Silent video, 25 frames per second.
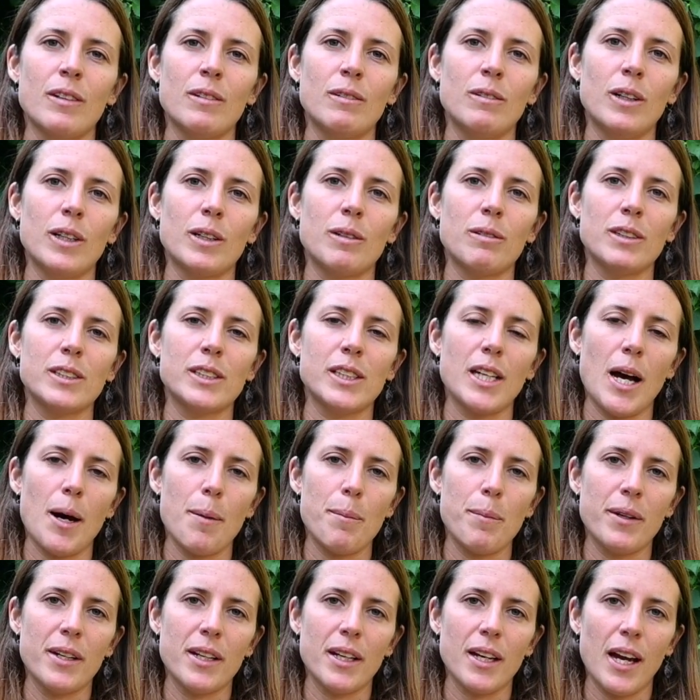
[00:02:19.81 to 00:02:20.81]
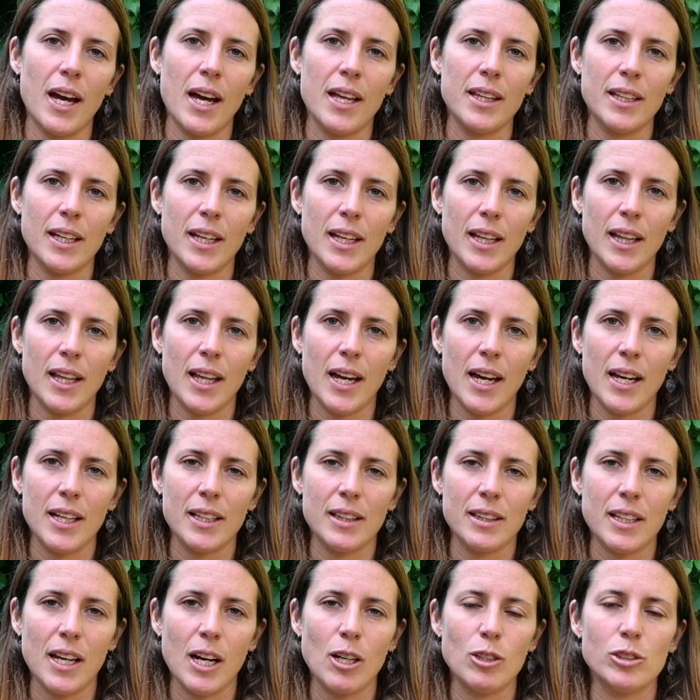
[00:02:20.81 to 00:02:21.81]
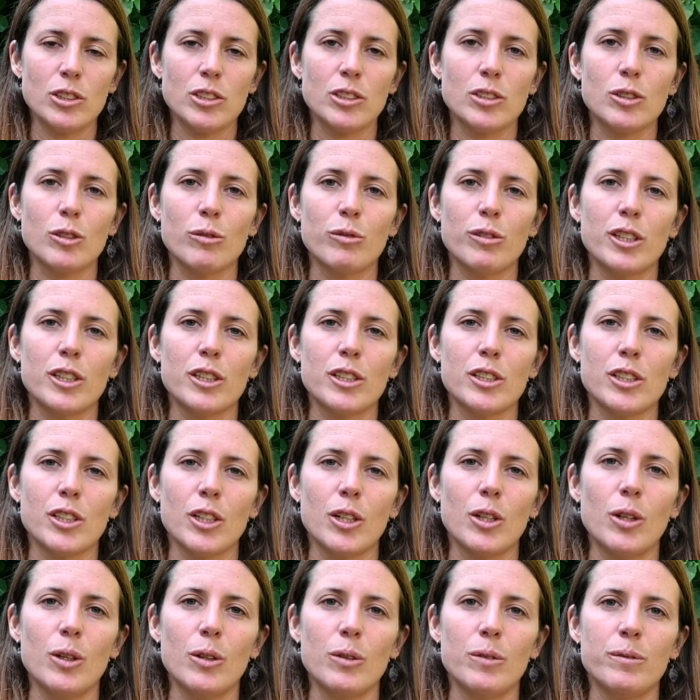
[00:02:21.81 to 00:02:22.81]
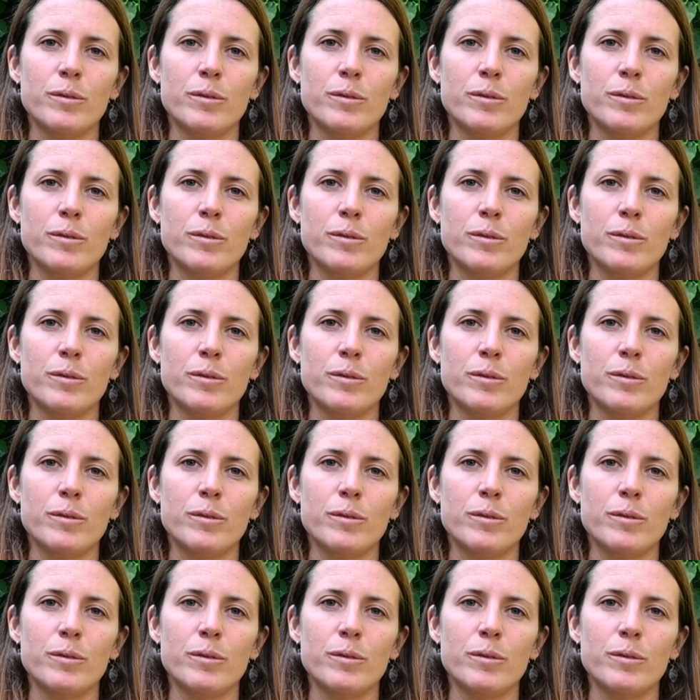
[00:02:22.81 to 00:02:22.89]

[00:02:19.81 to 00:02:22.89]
what was happening on that land thousands of years ago.